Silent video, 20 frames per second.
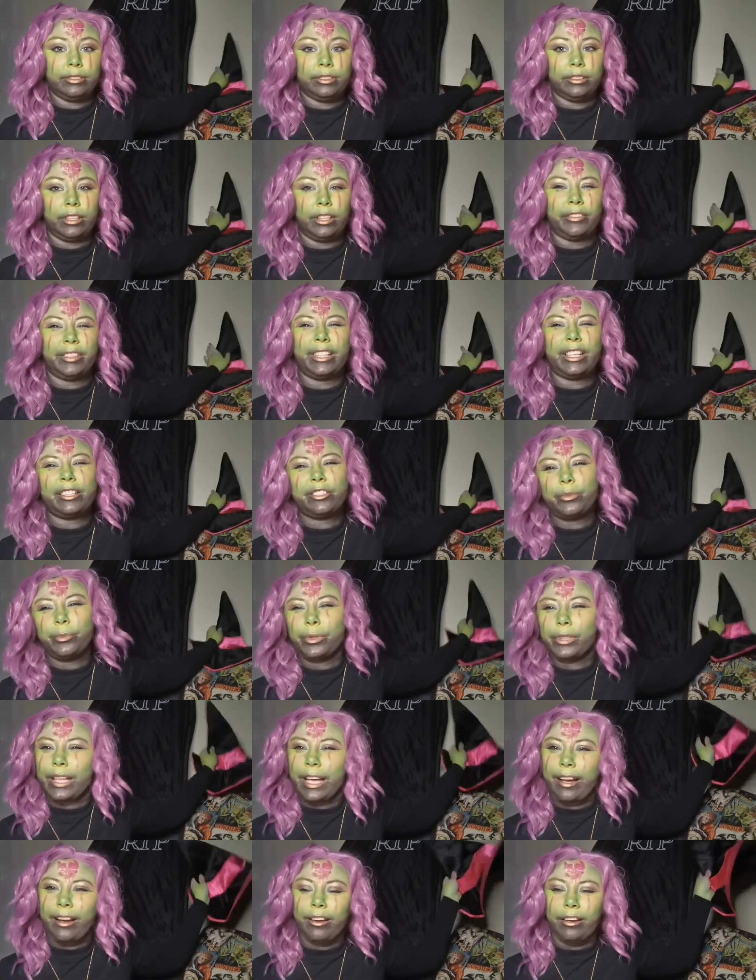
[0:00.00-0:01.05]
I feel like I should
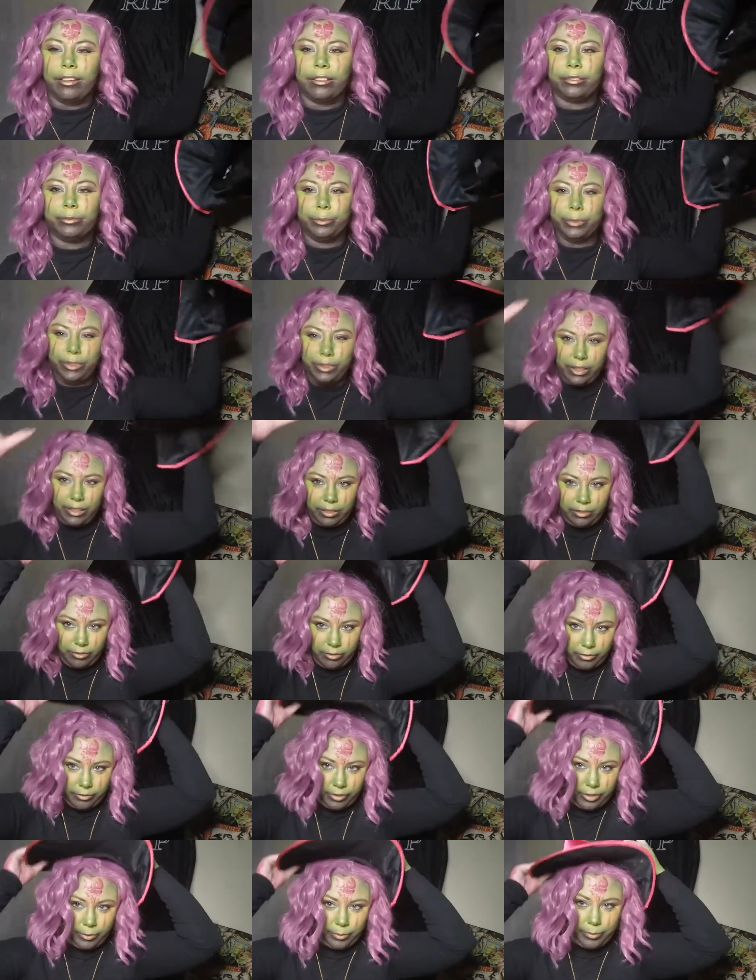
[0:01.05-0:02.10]
put the hat on, but I don't know
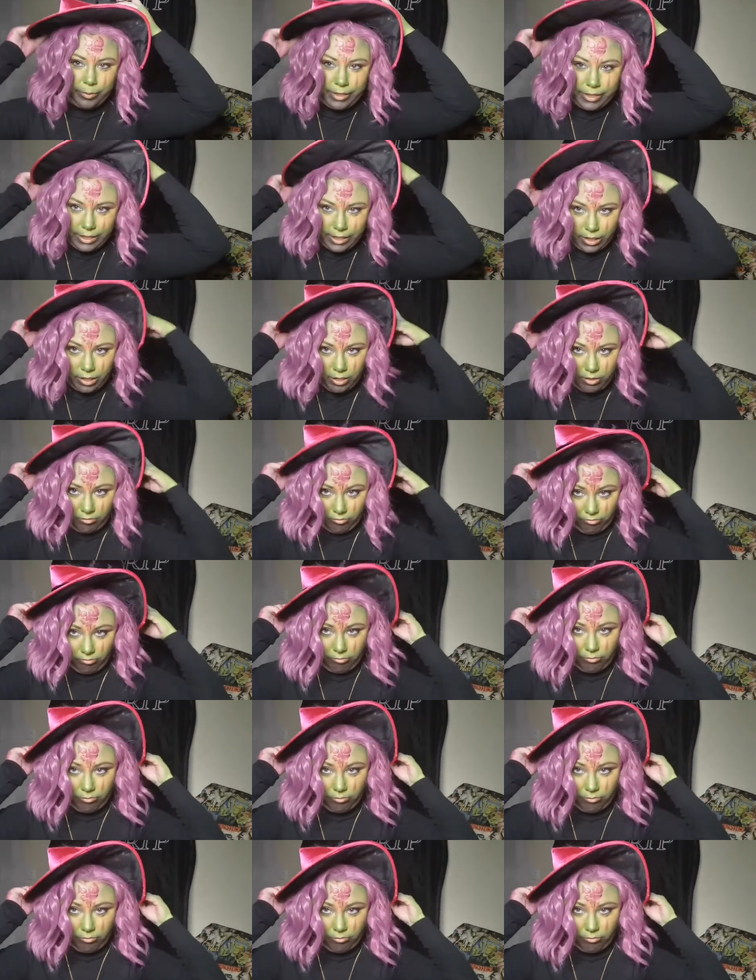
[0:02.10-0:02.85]
if you're able to see it.